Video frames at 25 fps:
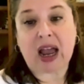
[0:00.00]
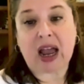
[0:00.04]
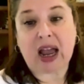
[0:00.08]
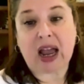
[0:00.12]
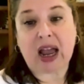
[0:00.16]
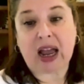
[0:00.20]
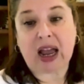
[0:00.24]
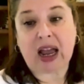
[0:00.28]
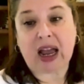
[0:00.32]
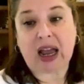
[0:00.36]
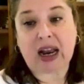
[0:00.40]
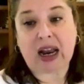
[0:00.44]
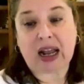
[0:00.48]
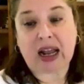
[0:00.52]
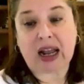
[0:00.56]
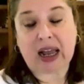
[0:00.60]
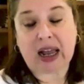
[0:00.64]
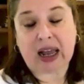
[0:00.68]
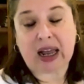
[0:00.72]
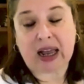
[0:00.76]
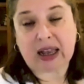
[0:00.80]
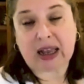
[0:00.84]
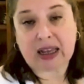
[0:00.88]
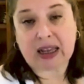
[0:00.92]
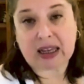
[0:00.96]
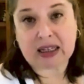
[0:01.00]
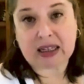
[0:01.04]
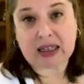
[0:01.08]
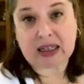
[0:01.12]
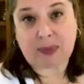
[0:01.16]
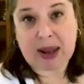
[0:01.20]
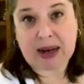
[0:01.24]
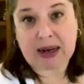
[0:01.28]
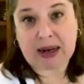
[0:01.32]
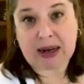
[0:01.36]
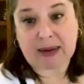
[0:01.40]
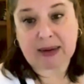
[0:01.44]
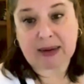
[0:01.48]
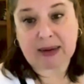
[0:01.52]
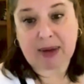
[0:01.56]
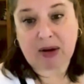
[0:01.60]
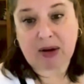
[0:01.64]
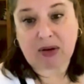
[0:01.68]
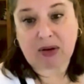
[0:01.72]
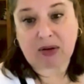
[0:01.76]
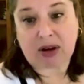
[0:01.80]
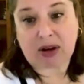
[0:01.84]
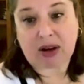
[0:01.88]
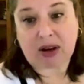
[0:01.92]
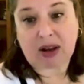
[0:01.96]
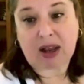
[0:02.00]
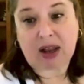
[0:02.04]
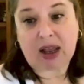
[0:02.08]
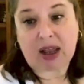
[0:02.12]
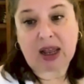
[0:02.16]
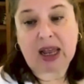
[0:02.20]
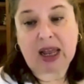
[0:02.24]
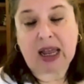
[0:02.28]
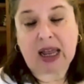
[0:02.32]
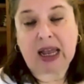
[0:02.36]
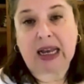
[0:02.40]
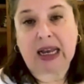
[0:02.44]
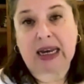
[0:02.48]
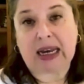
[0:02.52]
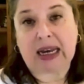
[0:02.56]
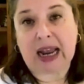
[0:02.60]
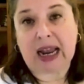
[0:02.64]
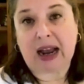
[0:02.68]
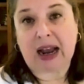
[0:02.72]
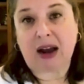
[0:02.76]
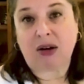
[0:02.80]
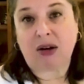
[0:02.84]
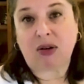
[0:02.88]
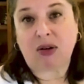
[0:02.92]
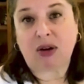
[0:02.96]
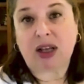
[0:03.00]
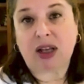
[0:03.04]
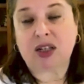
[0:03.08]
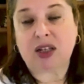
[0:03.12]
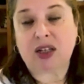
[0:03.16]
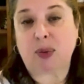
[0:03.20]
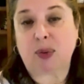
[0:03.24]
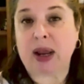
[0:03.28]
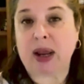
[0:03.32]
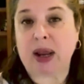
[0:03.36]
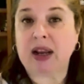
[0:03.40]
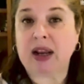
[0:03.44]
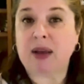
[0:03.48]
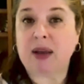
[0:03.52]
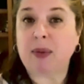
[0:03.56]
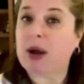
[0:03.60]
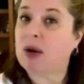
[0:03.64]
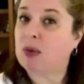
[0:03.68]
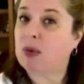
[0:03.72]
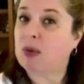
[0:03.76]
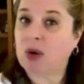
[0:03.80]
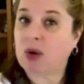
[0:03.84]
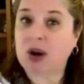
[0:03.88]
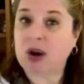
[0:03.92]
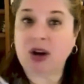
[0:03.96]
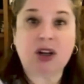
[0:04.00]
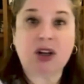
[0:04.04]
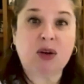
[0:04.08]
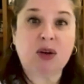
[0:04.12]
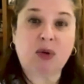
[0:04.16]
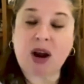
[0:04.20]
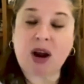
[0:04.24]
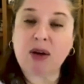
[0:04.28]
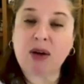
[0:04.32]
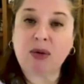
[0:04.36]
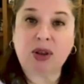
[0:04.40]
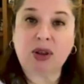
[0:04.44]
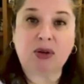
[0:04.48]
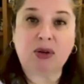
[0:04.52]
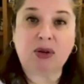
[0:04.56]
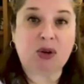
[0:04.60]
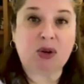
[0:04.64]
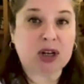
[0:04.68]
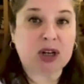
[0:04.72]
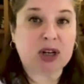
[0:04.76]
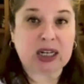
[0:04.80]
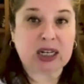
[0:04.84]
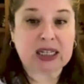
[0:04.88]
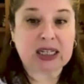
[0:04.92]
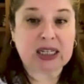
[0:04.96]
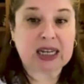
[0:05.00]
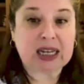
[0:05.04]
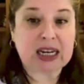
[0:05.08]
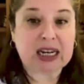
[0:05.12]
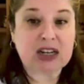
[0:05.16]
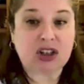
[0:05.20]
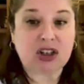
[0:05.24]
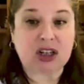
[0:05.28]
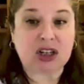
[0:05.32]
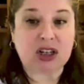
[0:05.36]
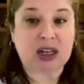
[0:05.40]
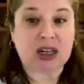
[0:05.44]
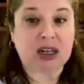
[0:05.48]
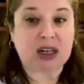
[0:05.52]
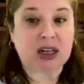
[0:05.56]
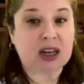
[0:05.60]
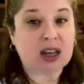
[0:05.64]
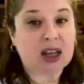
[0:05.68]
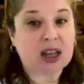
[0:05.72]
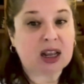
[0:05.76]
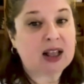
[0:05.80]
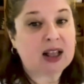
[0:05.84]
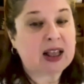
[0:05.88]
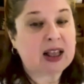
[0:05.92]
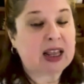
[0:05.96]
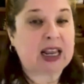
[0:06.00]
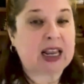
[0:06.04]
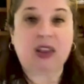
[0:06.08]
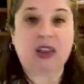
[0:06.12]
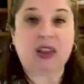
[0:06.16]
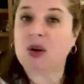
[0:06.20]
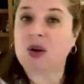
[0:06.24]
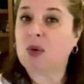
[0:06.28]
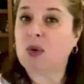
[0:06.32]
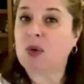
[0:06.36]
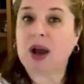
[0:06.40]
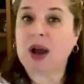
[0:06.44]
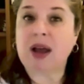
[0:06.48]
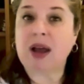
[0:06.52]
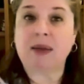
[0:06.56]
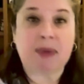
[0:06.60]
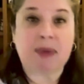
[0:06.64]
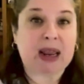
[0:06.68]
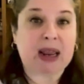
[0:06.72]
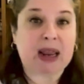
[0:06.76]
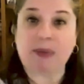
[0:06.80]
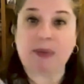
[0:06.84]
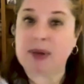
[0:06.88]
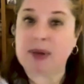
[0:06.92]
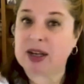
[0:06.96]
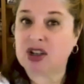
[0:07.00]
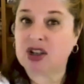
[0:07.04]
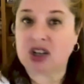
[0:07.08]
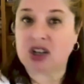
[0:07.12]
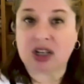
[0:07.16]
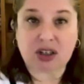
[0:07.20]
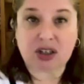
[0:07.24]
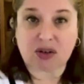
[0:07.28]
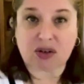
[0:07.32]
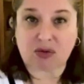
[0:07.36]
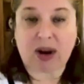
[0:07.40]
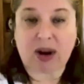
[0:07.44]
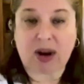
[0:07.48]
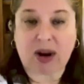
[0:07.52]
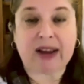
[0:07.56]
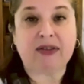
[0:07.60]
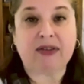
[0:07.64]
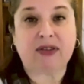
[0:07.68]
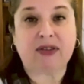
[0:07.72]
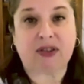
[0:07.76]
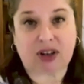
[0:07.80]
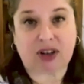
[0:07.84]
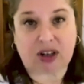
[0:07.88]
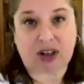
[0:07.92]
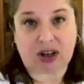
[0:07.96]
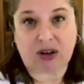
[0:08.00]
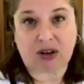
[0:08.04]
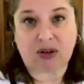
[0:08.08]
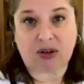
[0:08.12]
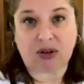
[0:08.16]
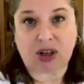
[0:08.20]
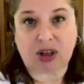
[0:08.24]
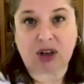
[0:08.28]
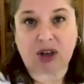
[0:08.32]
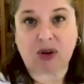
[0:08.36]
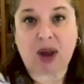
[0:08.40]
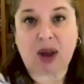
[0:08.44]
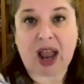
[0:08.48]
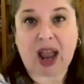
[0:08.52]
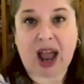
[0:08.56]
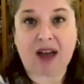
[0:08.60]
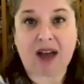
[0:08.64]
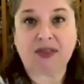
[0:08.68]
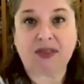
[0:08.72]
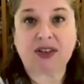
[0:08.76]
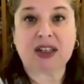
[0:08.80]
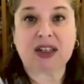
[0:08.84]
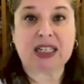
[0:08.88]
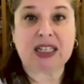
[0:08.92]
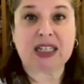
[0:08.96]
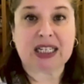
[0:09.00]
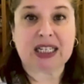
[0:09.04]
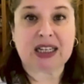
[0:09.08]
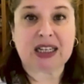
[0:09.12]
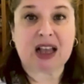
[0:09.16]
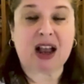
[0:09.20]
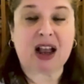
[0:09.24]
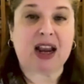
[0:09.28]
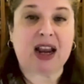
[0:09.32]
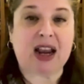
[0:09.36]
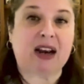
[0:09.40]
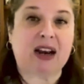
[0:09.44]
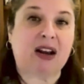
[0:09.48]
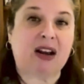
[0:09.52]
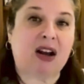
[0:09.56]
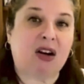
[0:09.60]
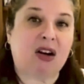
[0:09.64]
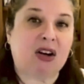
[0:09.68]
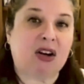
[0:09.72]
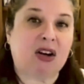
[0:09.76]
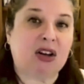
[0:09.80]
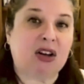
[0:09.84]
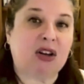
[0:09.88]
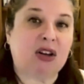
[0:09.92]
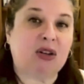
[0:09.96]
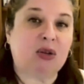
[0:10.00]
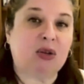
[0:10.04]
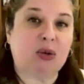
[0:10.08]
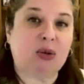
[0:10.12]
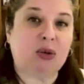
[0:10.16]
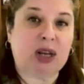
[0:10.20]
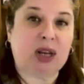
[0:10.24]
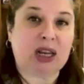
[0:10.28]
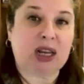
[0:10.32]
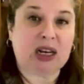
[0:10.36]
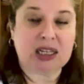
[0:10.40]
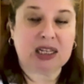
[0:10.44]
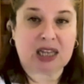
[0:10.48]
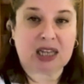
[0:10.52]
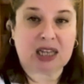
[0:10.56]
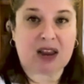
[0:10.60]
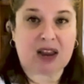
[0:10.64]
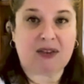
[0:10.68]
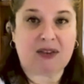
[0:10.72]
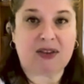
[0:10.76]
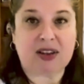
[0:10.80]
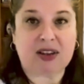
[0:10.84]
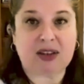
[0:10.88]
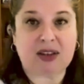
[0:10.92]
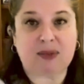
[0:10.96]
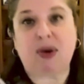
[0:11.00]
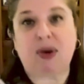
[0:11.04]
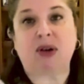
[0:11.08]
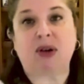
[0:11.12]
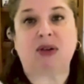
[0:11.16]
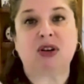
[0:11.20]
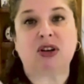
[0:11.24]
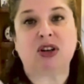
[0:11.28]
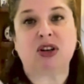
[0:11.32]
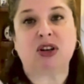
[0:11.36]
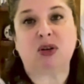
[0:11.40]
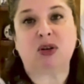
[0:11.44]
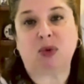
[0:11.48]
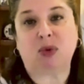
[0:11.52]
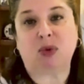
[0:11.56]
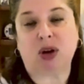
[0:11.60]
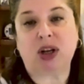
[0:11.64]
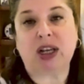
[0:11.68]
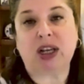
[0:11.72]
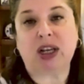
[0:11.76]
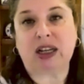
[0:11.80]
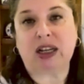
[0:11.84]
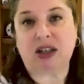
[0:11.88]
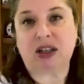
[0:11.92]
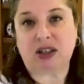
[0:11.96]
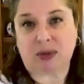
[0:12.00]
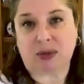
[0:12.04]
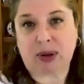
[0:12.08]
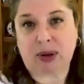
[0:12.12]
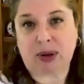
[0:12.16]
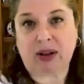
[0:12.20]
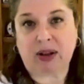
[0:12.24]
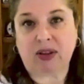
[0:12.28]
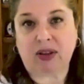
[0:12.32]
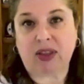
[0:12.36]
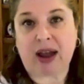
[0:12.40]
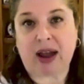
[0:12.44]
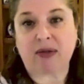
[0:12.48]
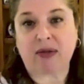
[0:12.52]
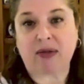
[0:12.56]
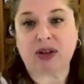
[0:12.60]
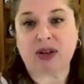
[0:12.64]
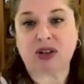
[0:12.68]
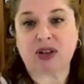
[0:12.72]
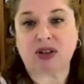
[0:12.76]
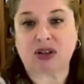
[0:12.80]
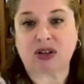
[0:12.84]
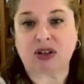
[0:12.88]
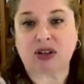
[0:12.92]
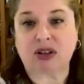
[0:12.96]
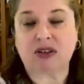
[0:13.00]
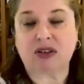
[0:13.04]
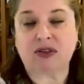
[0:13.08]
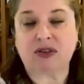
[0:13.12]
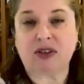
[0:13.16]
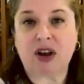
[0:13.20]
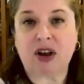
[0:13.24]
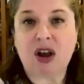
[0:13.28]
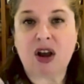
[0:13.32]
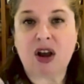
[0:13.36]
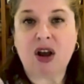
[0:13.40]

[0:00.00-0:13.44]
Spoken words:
a spending mode. Now, depending upon where you are with your organization, either one may be just right for you. You have to decide, are you in a savings mode? Are you working to build that reserve?